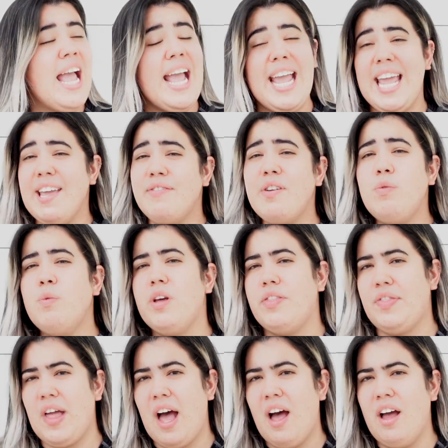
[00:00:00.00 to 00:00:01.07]
Even with
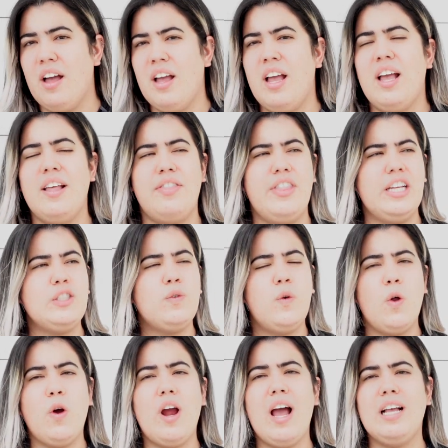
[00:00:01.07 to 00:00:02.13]
that, this
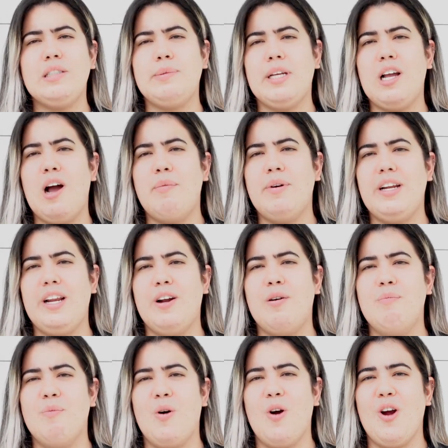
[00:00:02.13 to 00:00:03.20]
floor has become a little
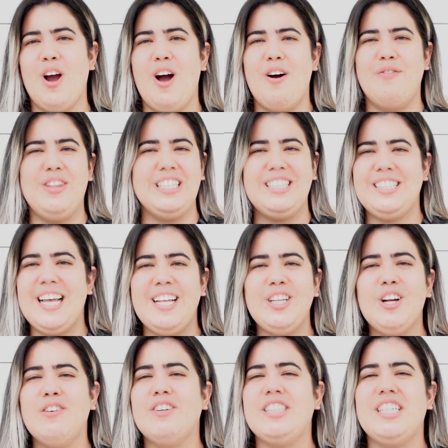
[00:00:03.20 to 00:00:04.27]
more of the
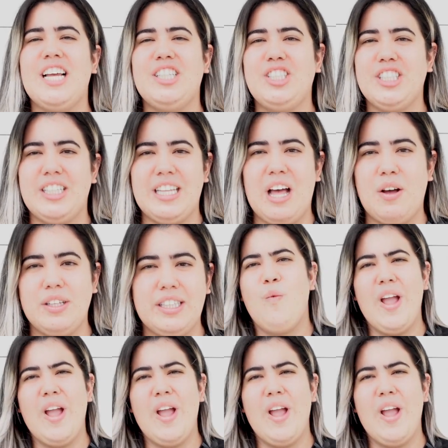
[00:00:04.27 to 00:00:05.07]
center of attention now.